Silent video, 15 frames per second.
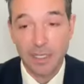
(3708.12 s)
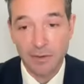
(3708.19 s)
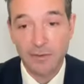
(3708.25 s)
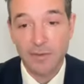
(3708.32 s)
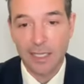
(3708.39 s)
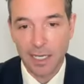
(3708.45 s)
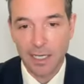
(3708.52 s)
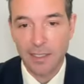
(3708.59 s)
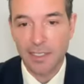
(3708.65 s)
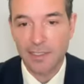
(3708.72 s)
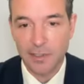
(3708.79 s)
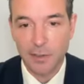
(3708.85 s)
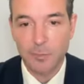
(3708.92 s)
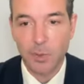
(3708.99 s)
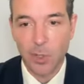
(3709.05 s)
of, yeah, that's a
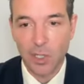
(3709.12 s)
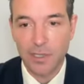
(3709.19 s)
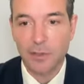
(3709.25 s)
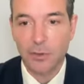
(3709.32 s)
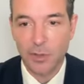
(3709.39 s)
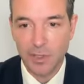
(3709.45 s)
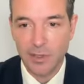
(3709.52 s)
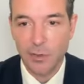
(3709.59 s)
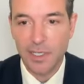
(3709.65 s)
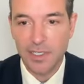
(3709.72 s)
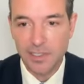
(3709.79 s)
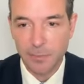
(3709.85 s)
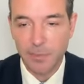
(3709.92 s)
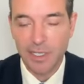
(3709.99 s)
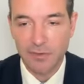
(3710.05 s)
good point. There
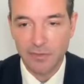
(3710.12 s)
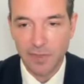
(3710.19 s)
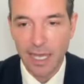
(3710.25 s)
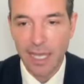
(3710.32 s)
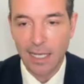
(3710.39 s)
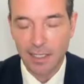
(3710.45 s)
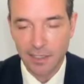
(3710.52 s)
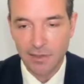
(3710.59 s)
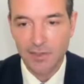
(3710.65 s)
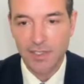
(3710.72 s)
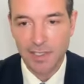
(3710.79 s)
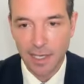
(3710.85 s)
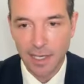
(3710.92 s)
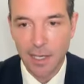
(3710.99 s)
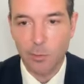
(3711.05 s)
is a bit of that. And you
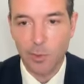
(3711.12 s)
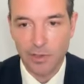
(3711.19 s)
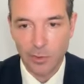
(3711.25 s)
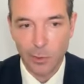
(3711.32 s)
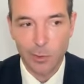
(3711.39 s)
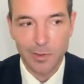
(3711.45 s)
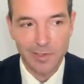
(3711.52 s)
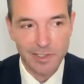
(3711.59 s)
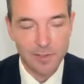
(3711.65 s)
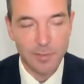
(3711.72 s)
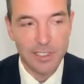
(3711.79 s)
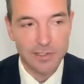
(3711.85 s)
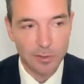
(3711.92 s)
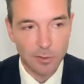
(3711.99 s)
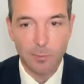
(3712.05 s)
see that with early
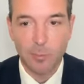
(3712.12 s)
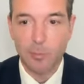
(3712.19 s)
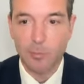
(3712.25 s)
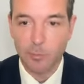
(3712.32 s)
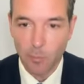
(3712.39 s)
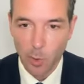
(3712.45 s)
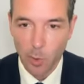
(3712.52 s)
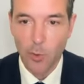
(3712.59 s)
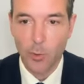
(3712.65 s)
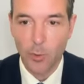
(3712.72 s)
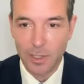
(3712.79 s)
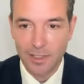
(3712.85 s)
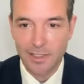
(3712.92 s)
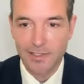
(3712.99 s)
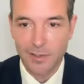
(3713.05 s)
dismissal,
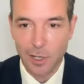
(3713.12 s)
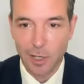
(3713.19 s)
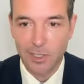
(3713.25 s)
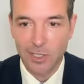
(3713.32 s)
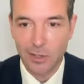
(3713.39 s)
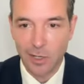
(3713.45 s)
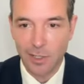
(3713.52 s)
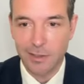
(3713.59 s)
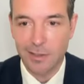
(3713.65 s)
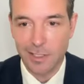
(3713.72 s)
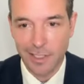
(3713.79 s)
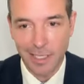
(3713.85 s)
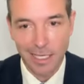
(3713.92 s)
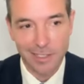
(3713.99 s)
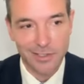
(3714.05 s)
borrowing these common law
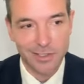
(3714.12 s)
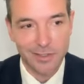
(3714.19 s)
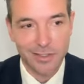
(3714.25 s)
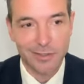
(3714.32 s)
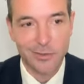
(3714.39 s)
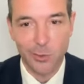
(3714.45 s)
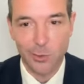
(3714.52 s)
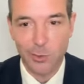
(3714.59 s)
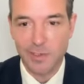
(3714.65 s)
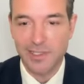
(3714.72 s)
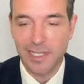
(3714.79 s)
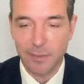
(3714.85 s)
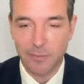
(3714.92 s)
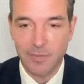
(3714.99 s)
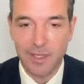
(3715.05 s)
litigation tools,
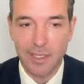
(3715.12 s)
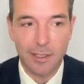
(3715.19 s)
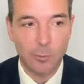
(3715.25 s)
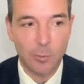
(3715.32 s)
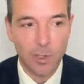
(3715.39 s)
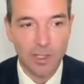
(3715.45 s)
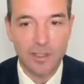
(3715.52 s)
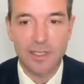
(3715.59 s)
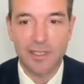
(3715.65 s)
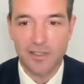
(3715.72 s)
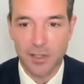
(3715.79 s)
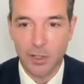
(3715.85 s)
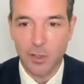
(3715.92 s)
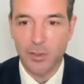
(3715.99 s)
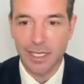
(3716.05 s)
same thing with
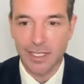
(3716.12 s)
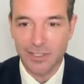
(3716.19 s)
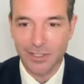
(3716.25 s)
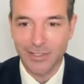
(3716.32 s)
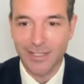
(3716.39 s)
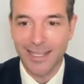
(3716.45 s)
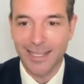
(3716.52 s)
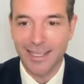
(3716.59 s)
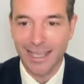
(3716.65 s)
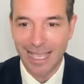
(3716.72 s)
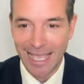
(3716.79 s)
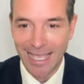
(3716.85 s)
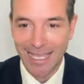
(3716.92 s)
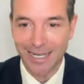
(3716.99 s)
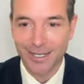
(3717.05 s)
consolidation
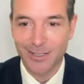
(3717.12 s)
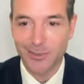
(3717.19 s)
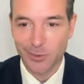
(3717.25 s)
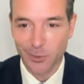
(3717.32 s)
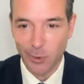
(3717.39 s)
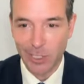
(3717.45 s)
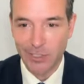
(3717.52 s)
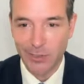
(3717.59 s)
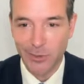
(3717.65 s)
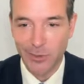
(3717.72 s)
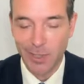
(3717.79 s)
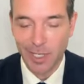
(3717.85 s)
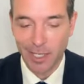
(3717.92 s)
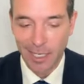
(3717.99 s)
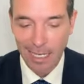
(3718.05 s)
and
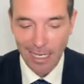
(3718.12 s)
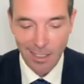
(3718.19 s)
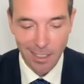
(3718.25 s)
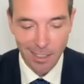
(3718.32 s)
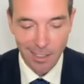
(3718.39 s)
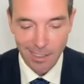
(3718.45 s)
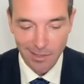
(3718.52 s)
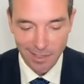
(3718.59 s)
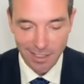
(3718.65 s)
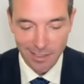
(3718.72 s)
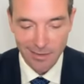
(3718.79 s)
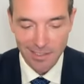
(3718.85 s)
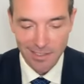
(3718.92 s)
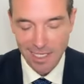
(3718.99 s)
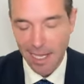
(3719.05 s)
joinder. And I
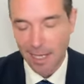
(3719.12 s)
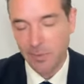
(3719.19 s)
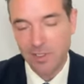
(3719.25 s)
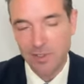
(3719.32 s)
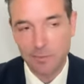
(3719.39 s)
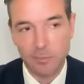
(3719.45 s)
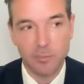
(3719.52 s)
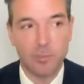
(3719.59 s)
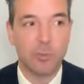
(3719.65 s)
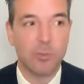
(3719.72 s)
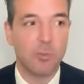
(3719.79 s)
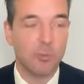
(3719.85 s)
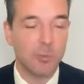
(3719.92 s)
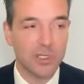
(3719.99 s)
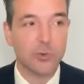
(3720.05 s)
think this happens
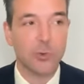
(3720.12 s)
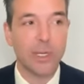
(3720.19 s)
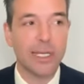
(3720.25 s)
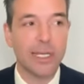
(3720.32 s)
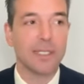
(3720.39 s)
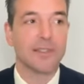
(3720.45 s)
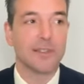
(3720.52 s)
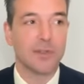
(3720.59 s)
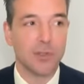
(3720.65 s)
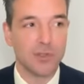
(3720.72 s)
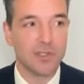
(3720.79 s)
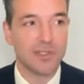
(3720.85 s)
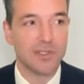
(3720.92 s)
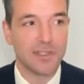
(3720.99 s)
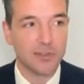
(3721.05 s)
between
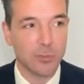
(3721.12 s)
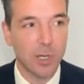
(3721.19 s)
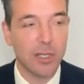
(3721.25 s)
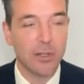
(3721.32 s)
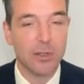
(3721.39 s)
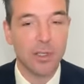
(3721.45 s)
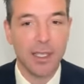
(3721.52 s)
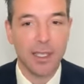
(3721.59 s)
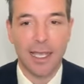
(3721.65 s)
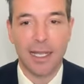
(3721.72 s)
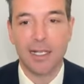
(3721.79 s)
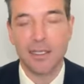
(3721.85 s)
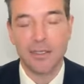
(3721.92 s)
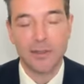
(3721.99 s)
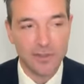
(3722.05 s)
institutions as well. And
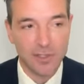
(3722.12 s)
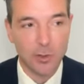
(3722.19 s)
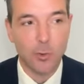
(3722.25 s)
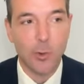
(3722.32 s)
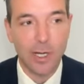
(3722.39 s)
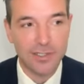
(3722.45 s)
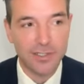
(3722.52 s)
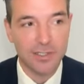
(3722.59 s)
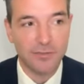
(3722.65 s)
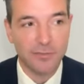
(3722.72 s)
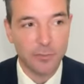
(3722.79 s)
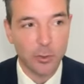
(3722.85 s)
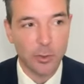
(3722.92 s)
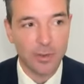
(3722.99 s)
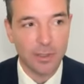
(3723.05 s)
I think there's a question for